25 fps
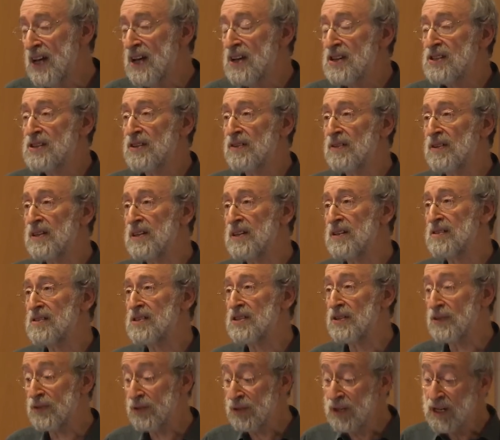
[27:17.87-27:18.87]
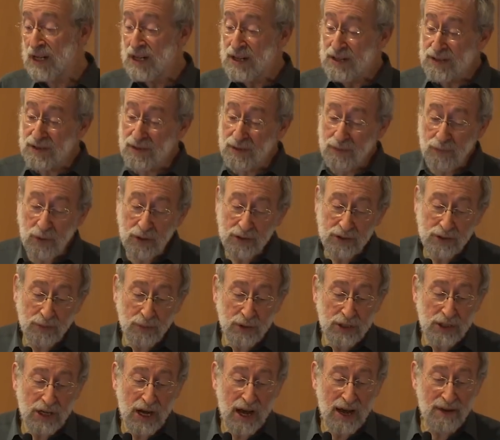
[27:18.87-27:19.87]
So what
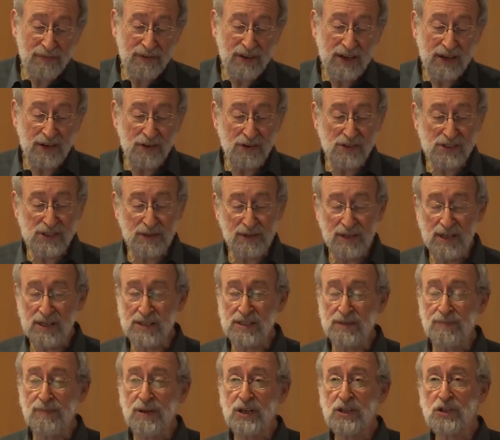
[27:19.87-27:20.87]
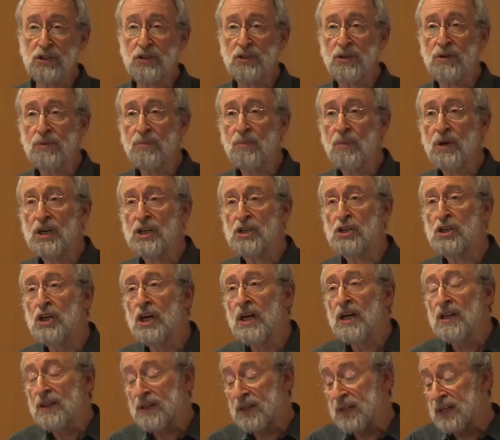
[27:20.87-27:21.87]
you have here is a picture in which
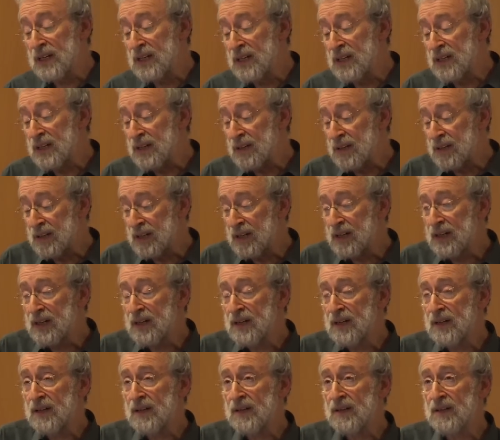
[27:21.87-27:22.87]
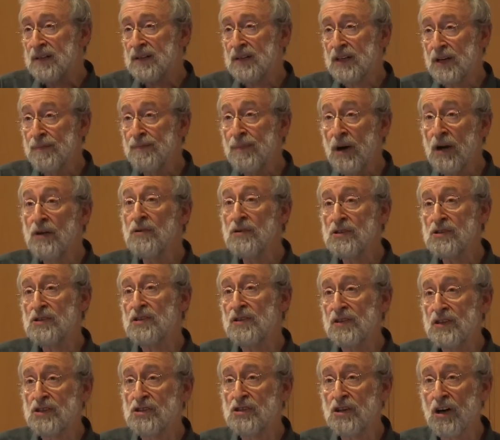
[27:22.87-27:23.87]
the components
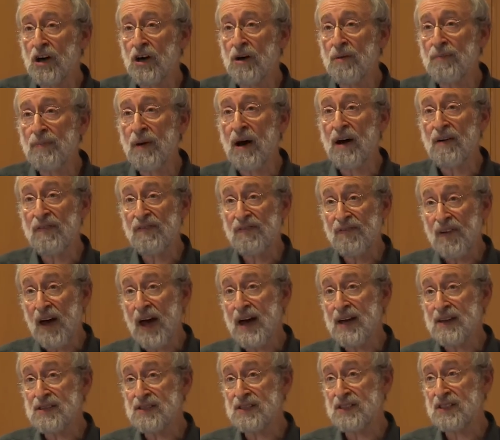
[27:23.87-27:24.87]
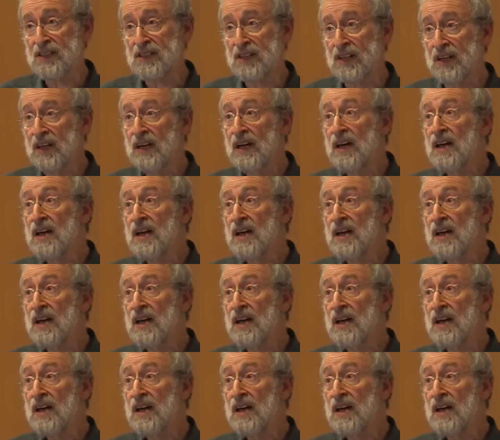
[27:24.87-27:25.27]
at the top are fast,